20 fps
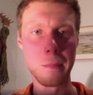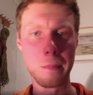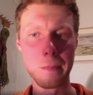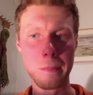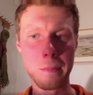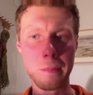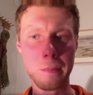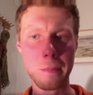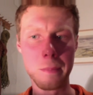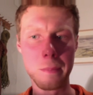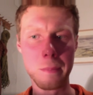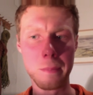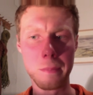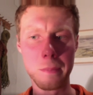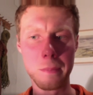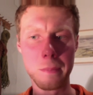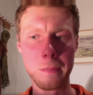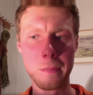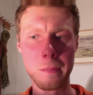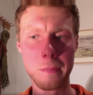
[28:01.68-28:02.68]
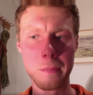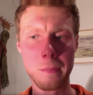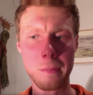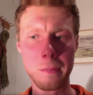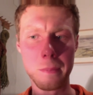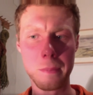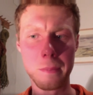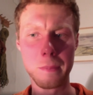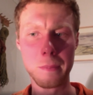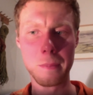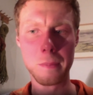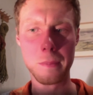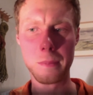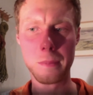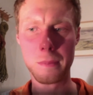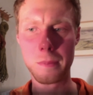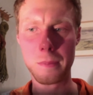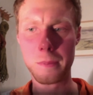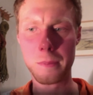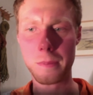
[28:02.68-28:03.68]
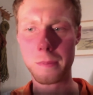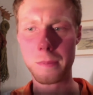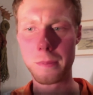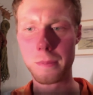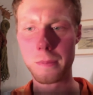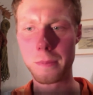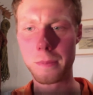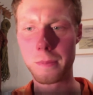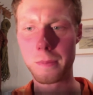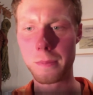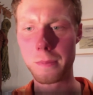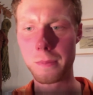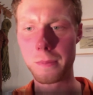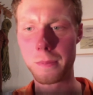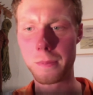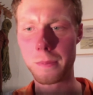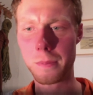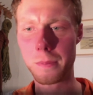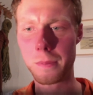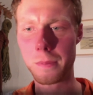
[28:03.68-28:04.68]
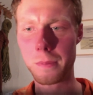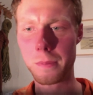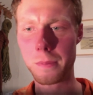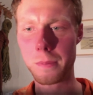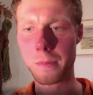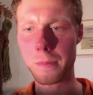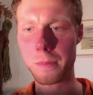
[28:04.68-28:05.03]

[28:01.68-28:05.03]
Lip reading: Nothing is said.